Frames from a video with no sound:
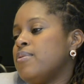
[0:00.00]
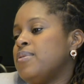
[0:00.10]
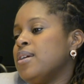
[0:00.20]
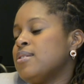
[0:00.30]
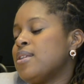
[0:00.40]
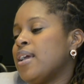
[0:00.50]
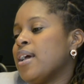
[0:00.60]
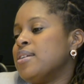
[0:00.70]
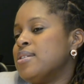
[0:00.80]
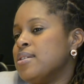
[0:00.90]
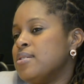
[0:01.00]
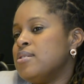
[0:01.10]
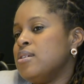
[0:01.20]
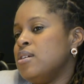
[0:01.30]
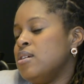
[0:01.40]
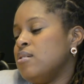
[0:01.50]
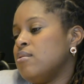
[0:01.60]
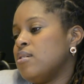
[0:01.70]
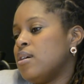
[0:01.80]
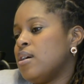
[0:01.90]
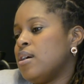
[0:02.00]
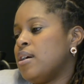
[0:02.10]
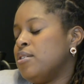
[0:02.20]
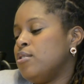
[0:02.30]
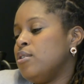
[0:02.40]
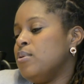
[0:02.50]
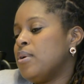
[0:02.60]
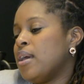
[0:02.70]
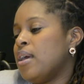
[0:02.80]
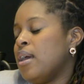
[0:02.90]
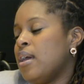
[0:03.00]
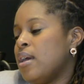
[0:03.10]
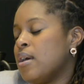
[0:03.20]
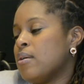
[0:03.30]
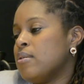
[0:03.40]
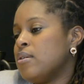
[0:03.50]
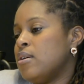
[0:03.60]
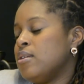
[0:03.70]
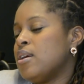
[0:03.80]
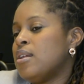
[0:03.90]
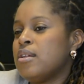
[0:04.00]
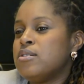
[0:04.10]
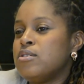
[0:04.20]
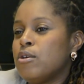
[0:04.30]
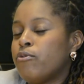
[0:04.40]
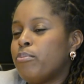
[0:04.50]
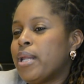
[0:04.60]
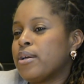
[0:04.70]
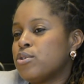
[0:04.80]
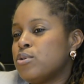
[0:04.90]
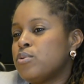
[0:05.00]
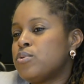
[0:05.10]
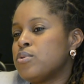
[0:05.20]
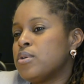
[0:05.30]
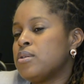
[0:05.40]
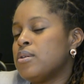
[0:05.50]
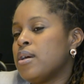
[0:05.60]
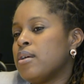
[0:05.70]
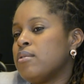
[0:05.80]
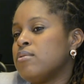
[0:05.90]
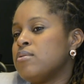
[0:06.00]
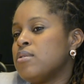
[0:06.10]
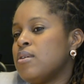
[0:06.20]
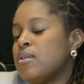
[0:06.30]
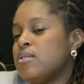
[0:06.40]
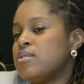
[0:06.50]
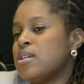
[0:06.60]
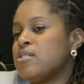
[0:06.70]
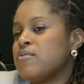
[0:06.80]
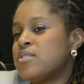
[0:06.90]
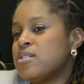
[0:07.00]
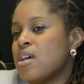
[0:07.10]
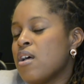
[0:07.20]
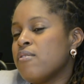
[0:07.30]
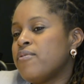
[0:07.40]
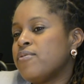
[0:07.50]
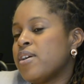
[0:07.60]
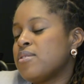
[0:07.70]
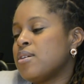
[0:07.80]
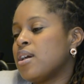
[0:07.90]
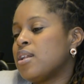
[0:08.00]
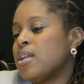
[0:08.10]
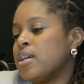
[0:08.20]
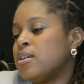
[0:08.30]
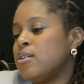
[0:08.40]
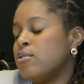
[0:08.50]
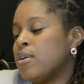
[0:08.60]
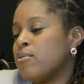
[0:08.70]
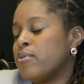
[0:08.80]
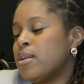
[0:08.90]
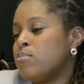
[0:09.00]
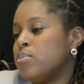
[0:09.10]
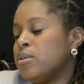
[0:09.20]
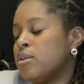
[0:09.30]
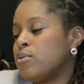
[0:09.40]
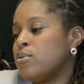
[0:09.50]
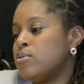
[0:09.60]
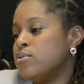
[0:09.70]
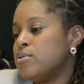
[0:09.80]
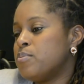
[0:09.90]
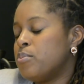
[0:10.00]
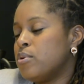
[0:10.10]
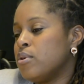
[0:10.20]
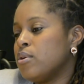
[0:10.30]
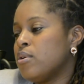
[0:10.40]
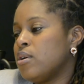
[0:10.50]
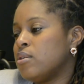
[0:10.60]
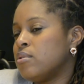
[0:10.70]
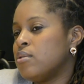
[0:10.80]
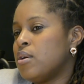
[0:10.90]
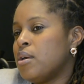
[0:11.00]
Things like identity, and in the UK here, the identity of black children and sense of self. I think I'd like, you know, I read Bernard Code's book on,